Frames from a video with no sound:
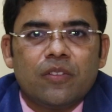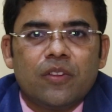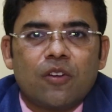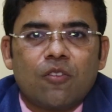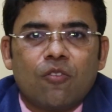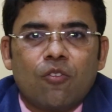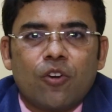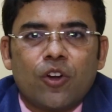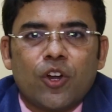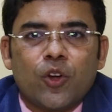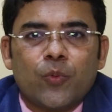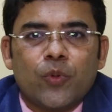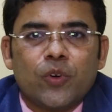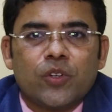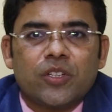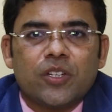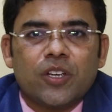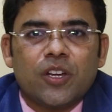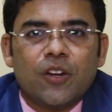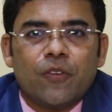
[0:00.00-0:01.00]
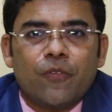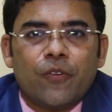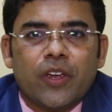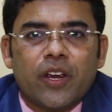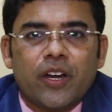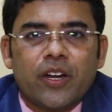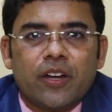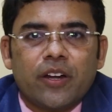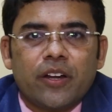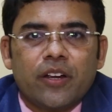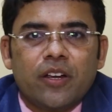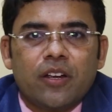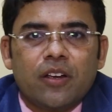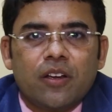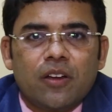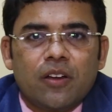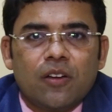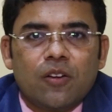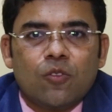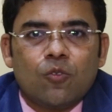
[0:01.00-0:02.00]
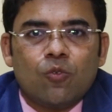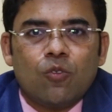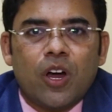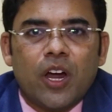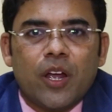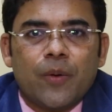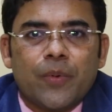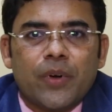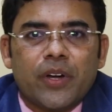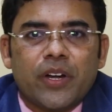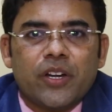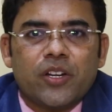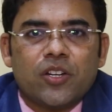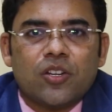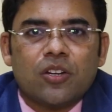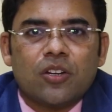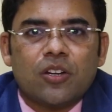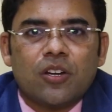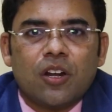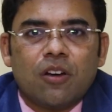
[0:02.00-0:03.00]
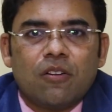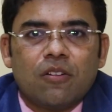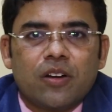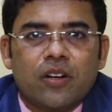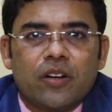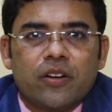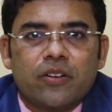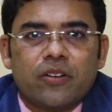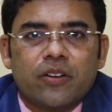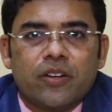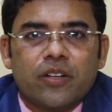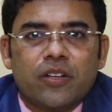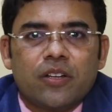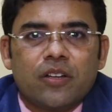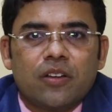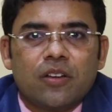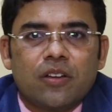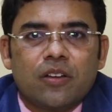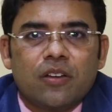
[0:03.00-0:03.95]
they contribute significantly to hypertension in our country.